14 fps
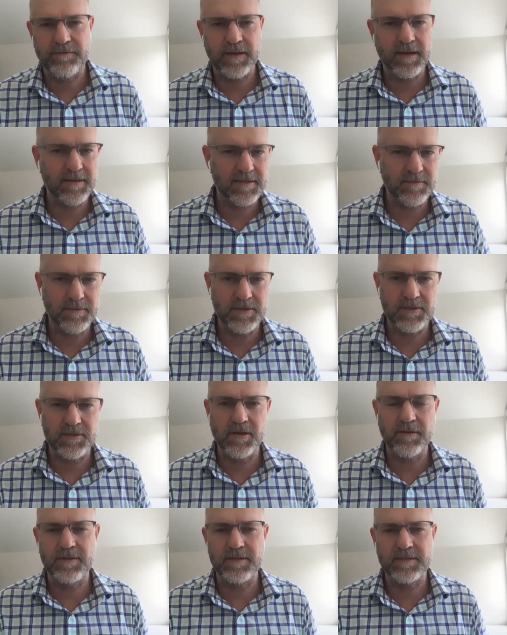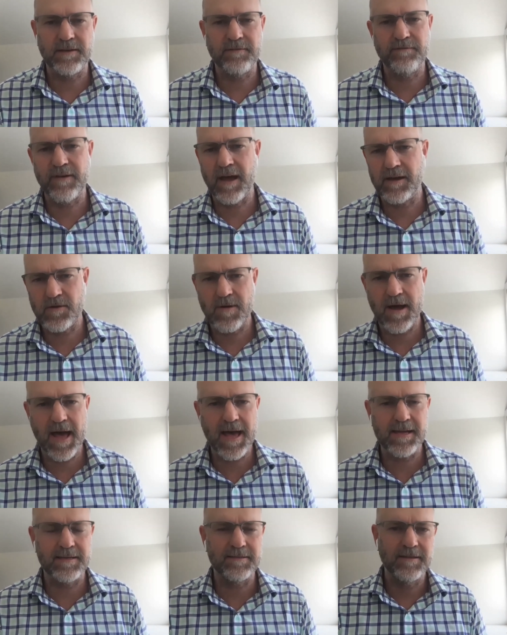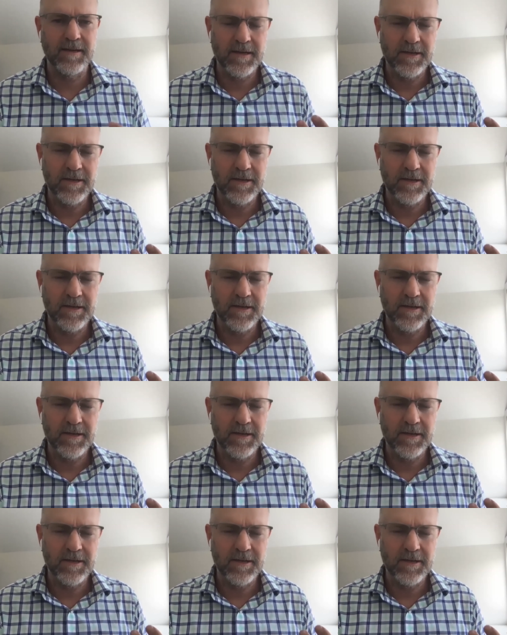for customer service and value add and